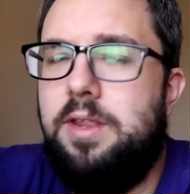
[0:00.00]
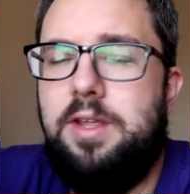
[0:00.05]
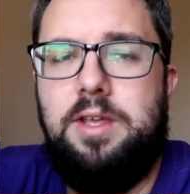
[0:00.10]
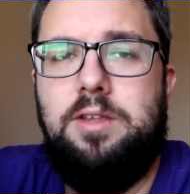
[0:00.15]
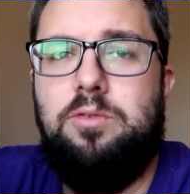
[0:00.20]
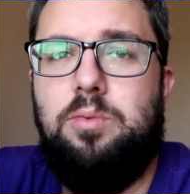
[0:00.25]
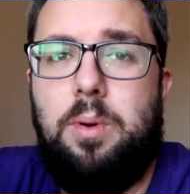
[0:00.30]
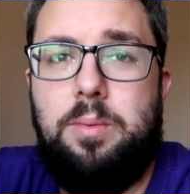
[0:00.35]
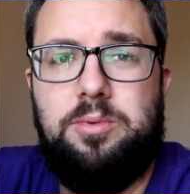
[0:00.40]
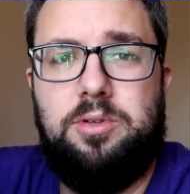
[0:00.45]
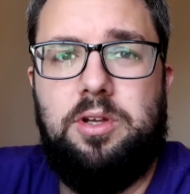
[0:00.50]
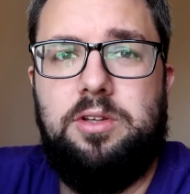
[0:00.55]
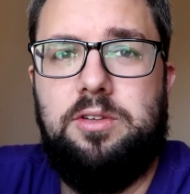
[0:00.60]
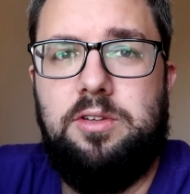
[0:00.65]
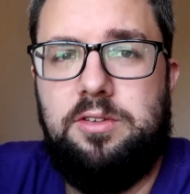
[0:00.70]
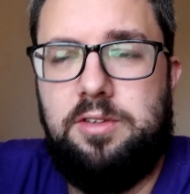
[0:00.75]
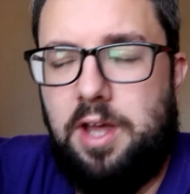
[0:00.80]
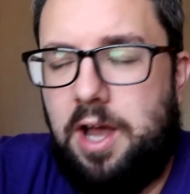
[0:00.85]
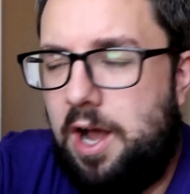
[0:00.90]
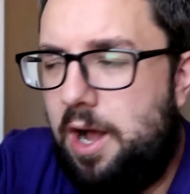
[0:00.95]
these websites
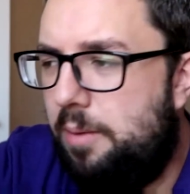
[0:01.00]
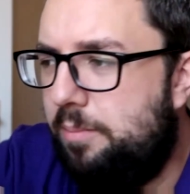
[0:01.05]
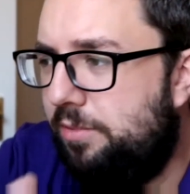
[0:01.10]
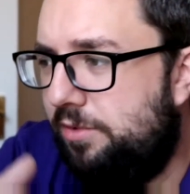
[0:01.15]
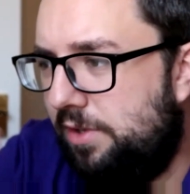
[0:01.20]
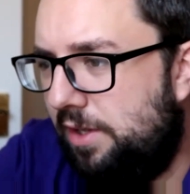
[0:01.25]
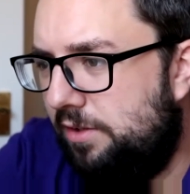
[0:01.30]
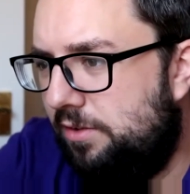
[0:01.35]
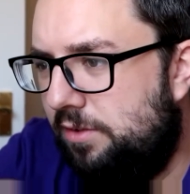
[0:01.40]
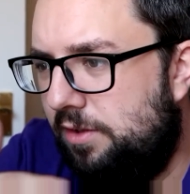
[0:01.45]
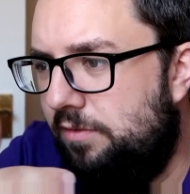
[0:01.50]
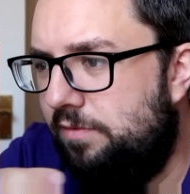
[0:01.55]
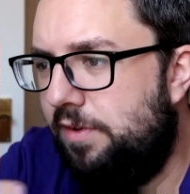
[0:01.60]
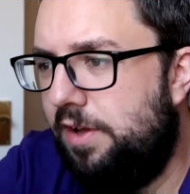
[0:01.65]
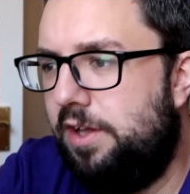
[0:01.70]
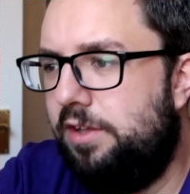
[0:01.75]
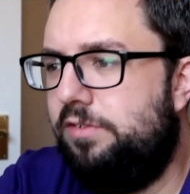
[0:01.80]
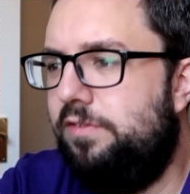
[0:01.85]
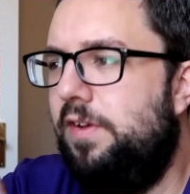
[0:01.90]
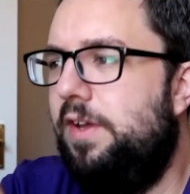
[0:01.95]
are set up. So that's the
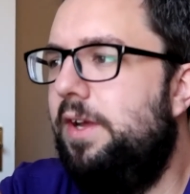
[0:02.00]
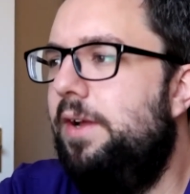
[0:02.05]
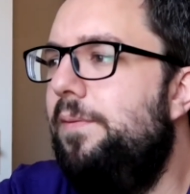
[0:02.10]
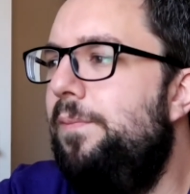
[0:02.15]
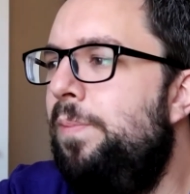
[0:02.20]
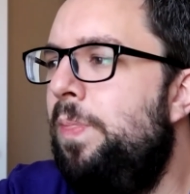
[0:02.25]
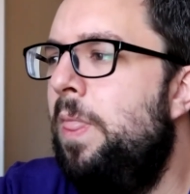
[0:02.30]
first thing.